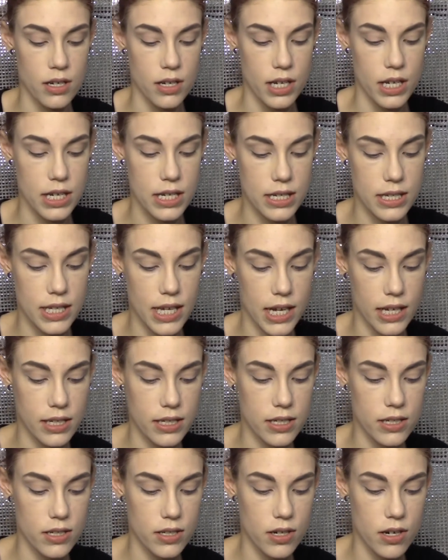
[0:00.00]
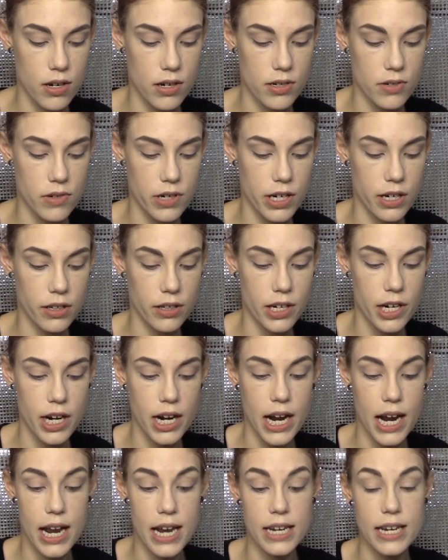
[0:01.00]
into that contour
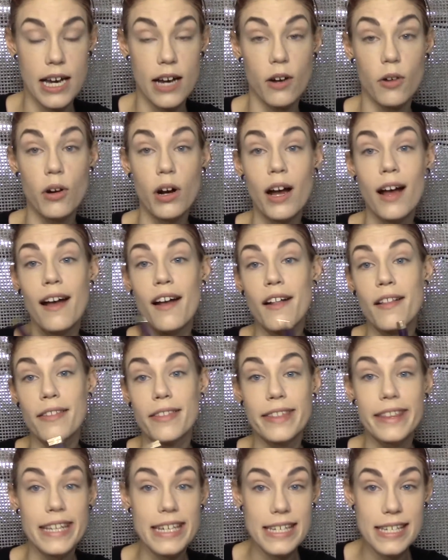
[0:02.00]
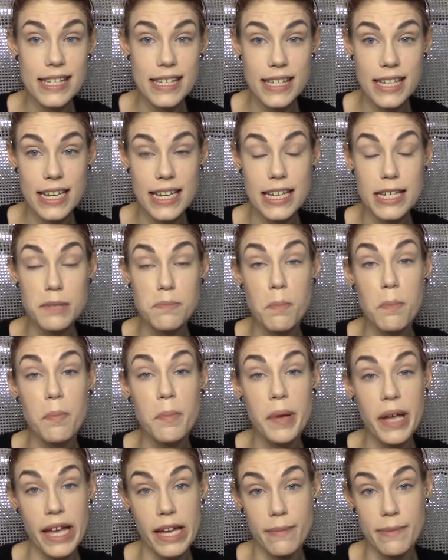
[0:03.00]
color, and now this is
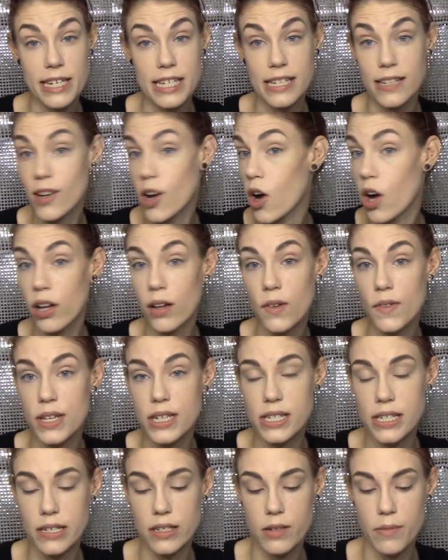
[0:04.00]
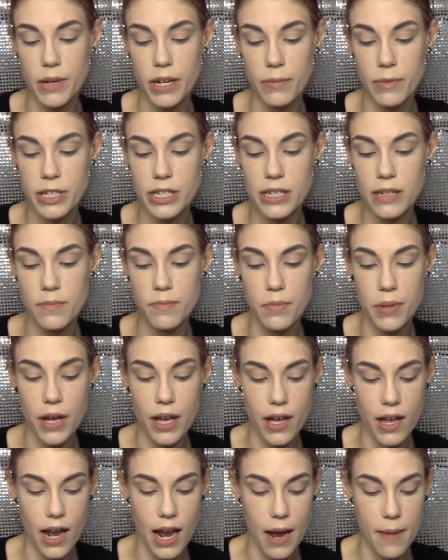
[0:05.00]
pigmented. All of these things are pigmented,
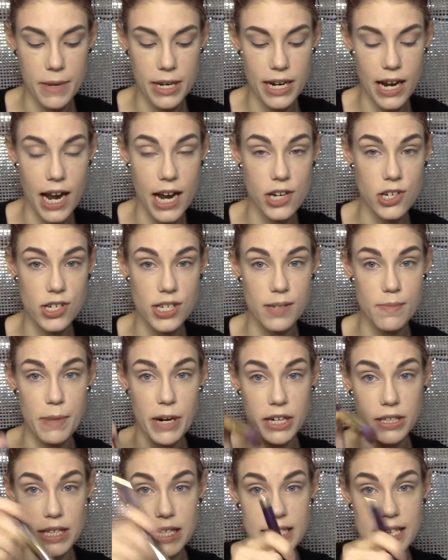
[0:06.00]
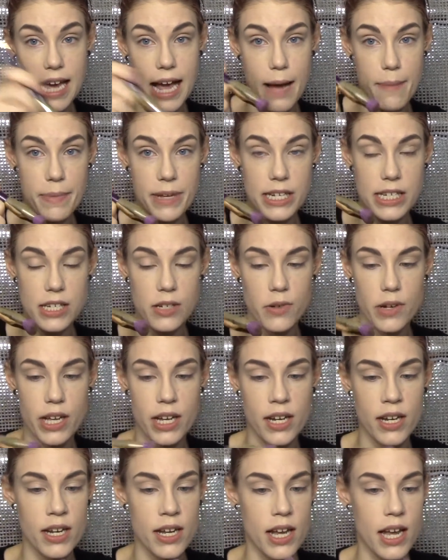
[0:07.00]
but I mean, I just barely tap into
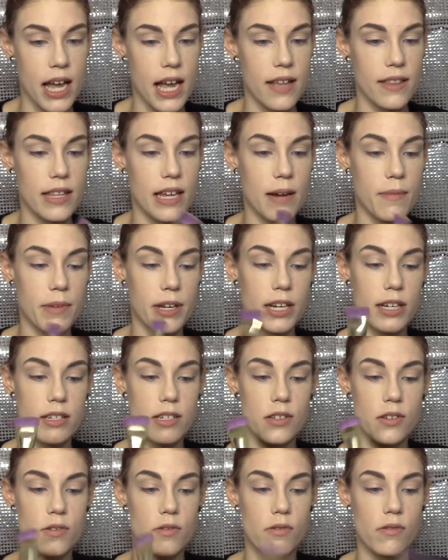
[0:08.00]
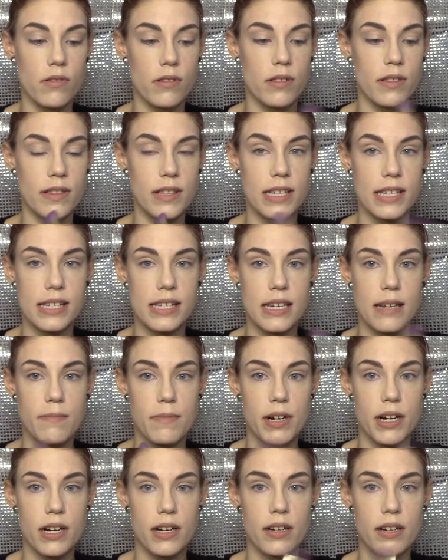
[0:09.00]
it, and then I'm going to do this
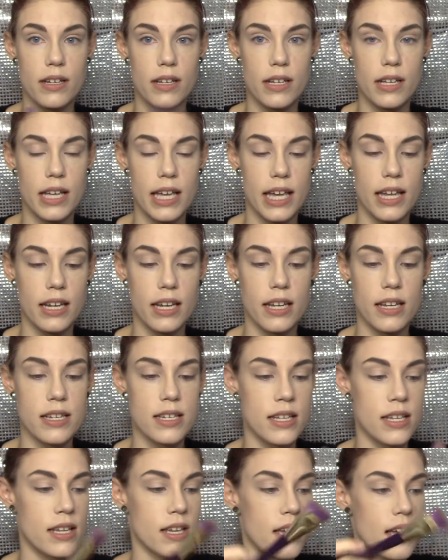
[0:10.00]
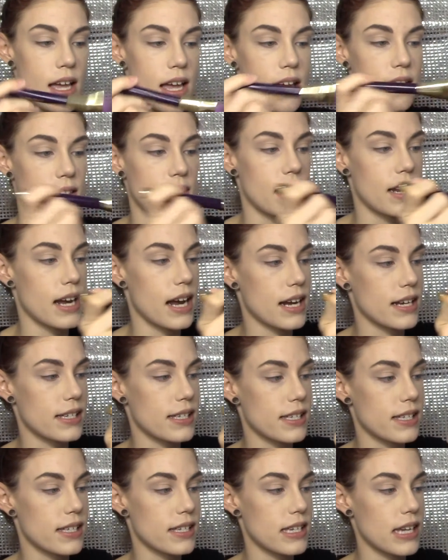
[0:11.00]
number, hit it, and then I
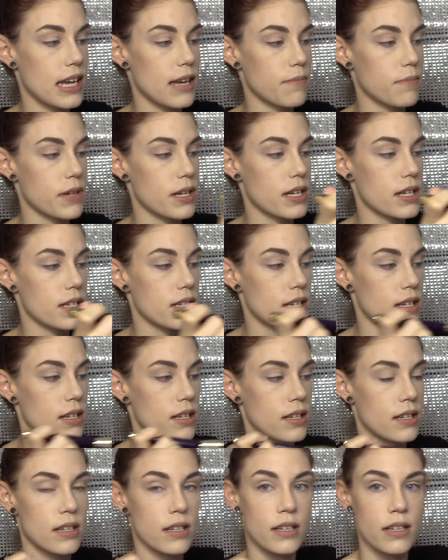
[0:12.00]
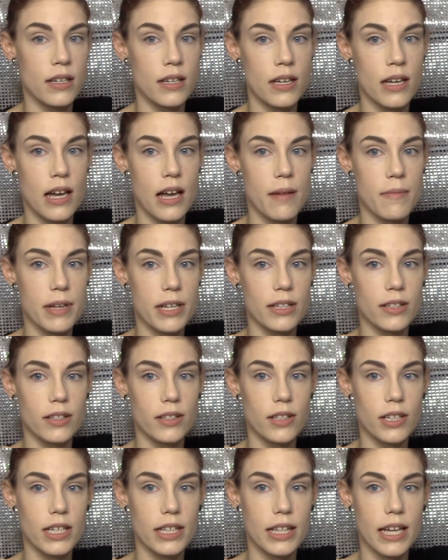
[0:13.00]
stamp it. I mean,
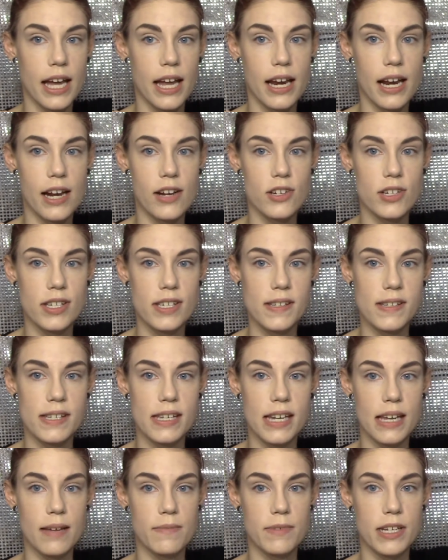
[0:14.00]
look at that. I just stamped